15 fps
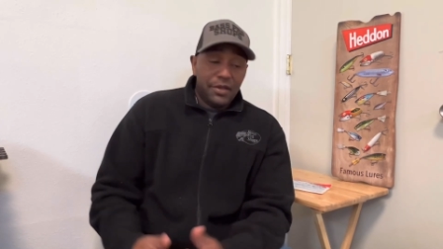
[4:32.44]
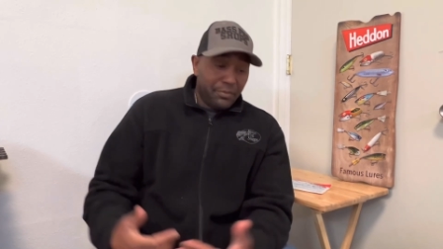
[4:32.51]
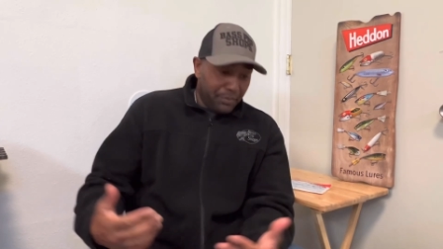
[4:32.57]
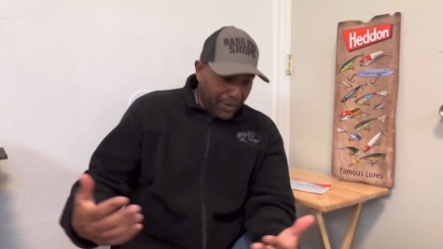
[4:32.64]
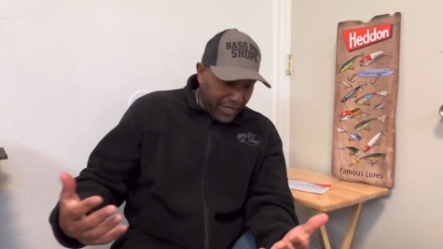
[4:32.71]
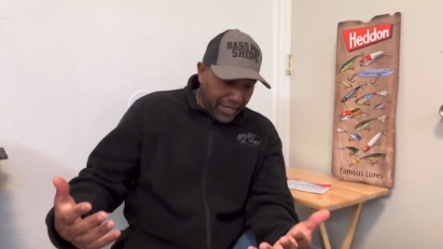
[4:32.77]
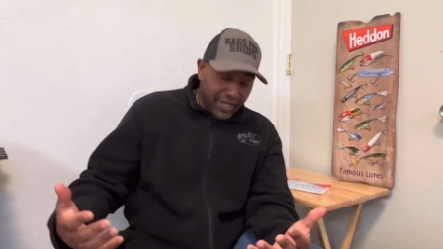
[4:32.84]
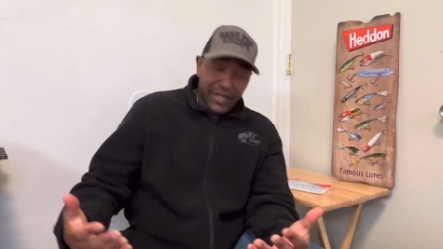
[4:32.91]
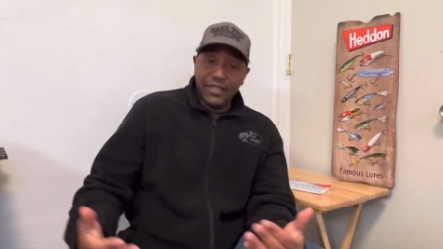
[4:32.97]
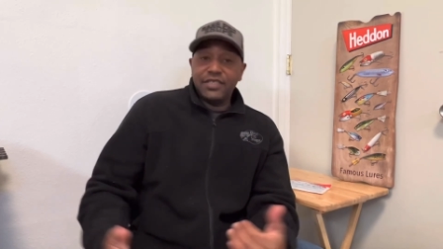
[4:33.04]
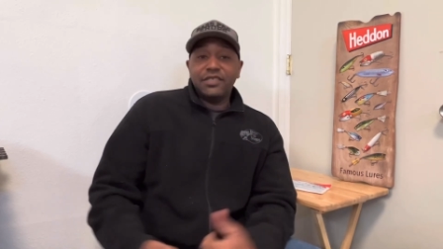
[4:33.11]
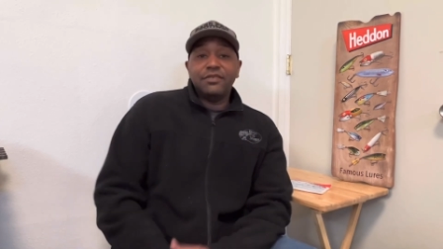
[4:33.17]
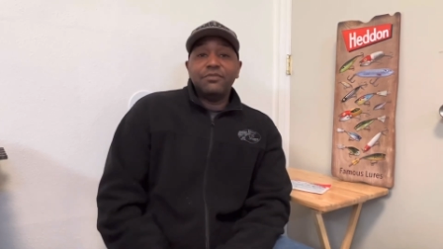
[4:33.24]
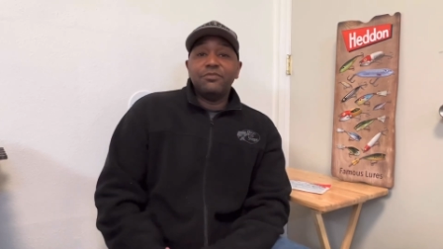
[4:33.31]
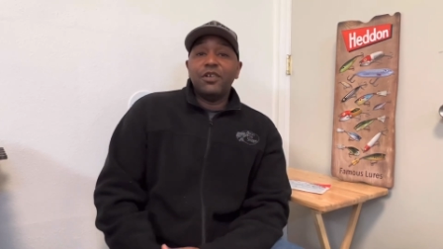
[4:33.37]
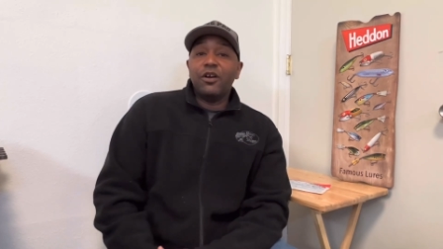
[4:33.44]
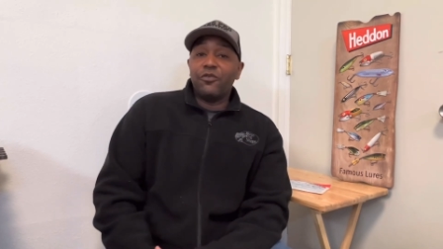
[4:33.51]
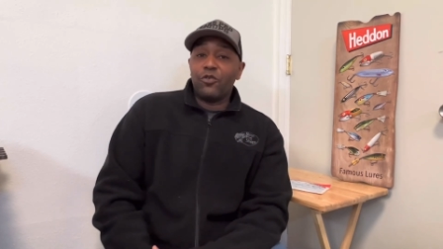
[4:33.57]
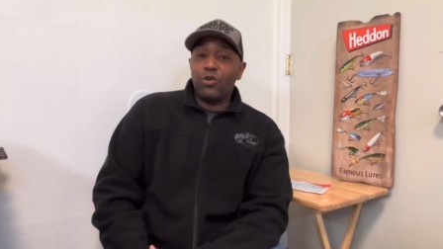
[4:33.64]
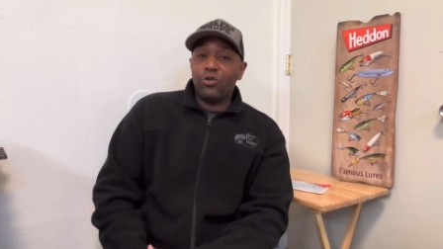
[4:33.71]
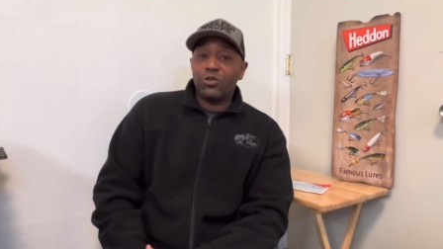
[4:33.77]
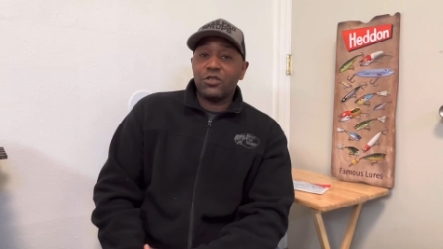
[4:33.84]
pegged, of
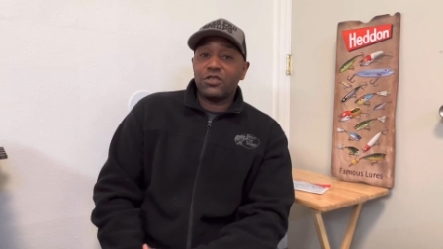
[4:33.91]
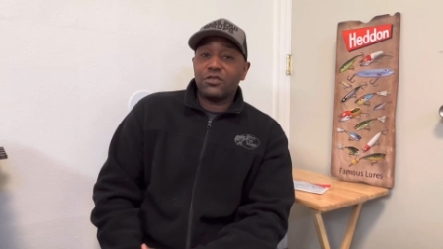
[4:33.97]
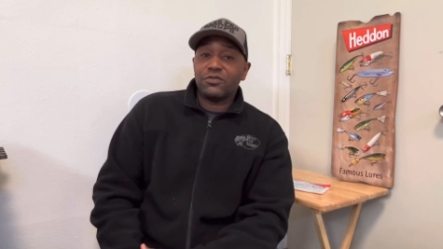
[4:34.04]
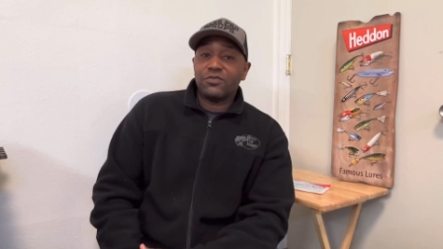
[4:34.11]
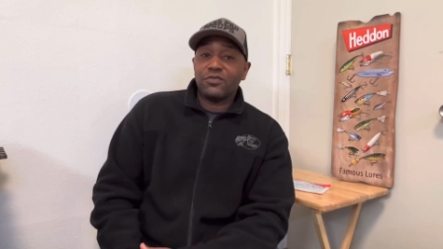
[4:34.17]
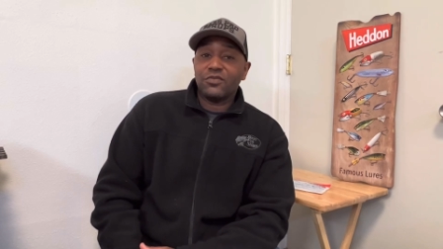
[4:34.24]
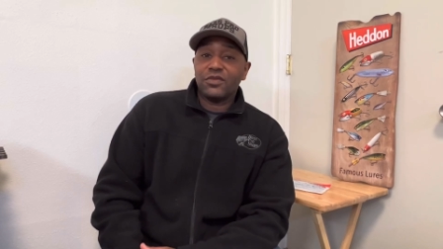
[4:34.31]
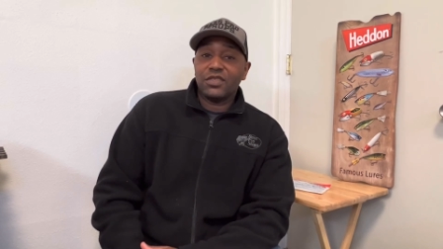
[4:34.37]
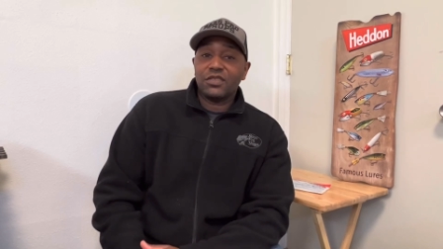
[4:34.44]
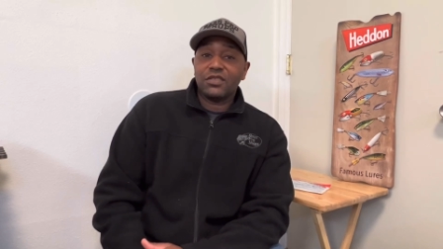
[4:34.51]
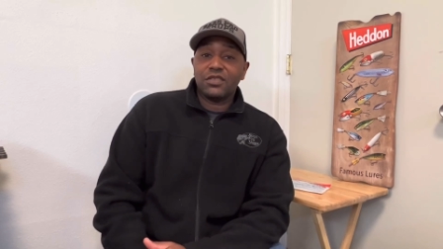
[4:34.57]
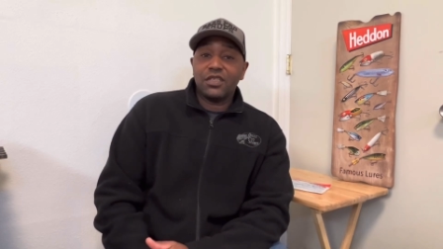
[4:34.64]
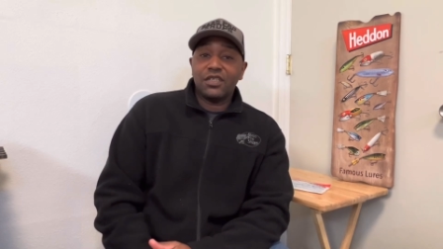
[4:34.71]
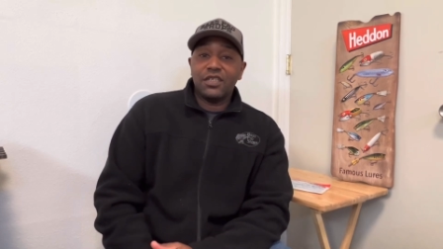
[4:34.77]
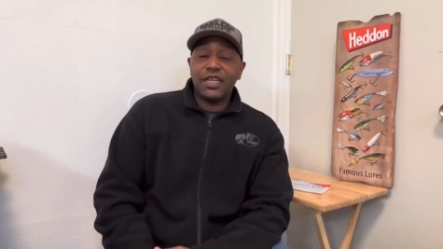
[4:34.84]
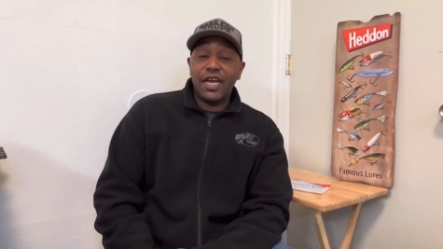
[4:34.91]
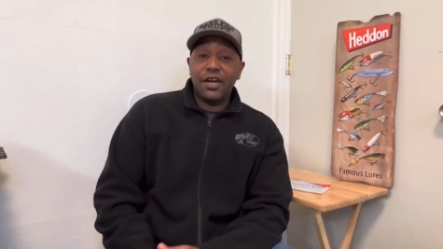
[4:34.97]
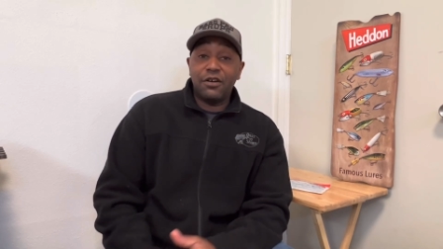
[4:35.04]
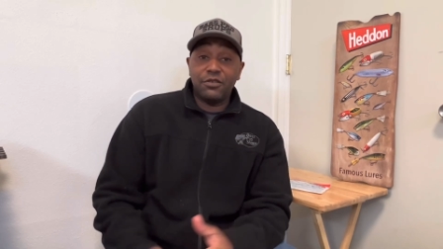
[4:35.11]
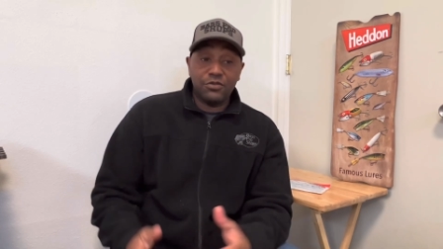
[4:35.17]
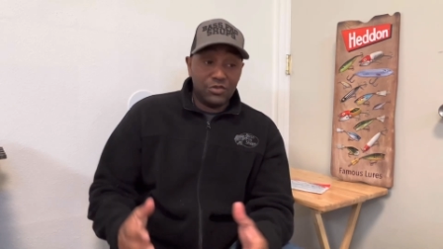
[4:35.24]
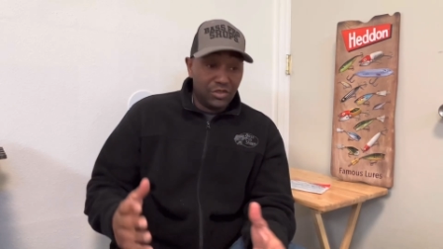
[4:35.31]
course.
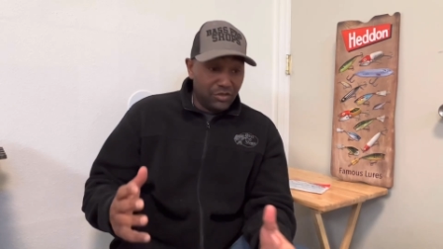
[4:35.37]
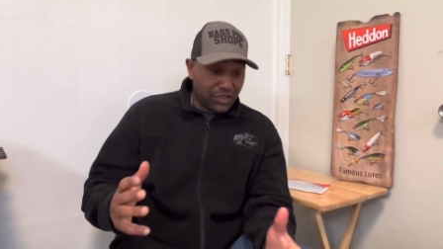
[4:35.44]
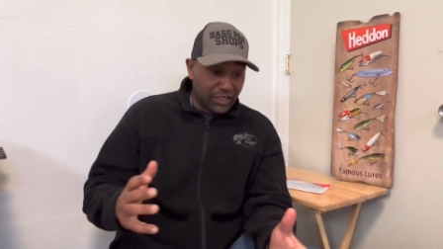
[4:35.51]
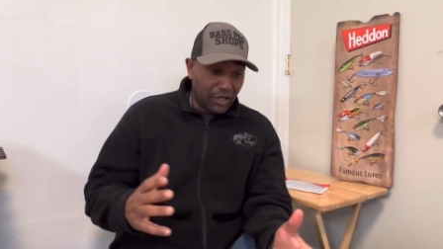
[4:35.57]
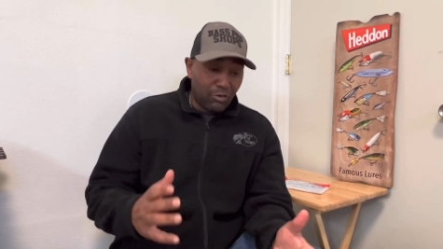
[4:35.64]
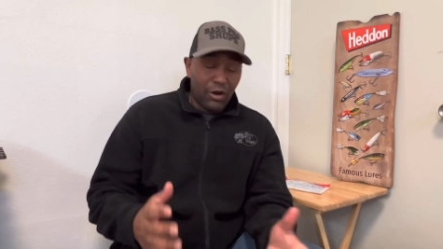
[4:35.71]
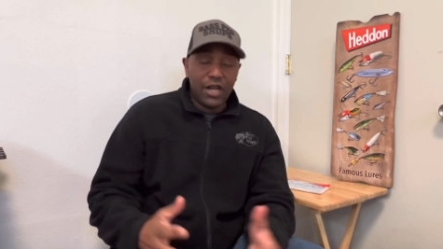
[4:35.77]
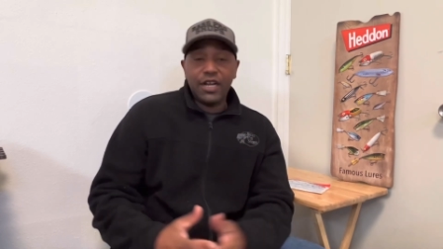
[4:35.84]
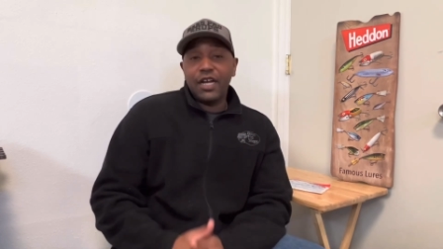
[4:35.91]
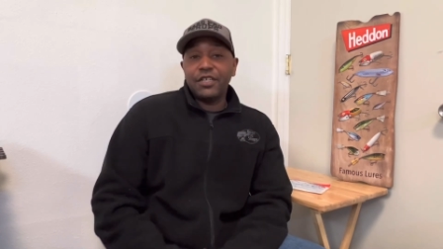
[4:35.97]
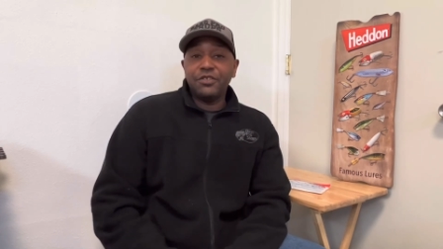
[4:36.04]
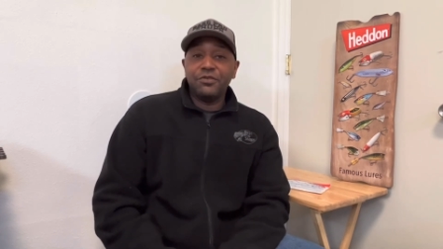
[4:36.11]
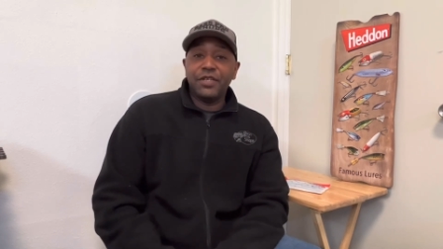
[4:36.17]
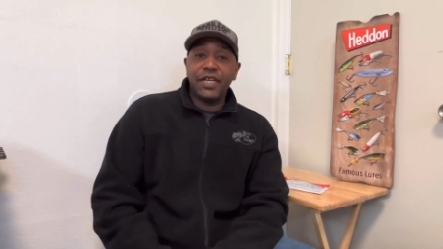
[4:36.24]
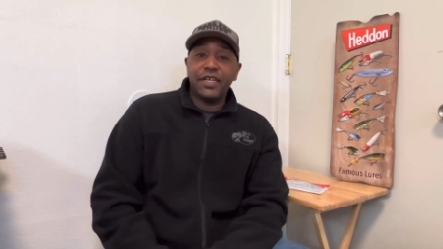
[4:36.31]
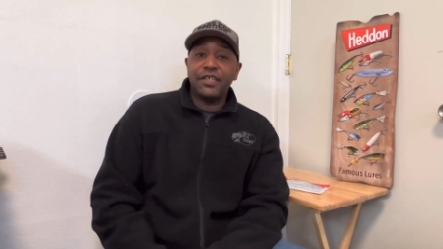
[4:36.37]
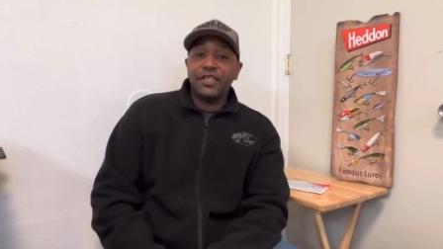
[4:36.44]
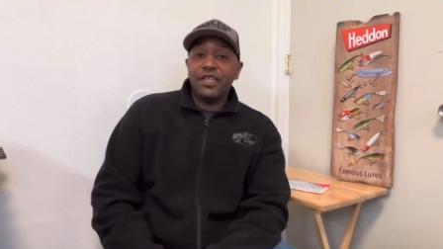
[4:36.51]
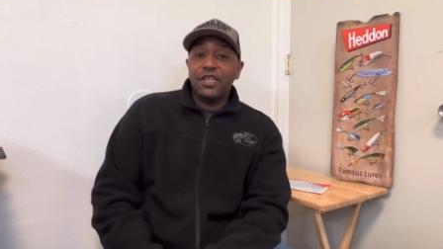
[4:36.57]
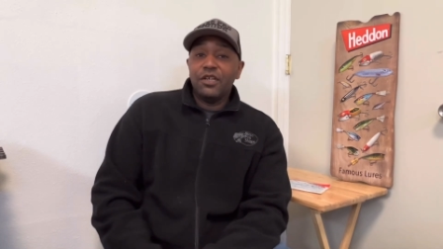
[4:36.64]
Now, you say, why do I do that?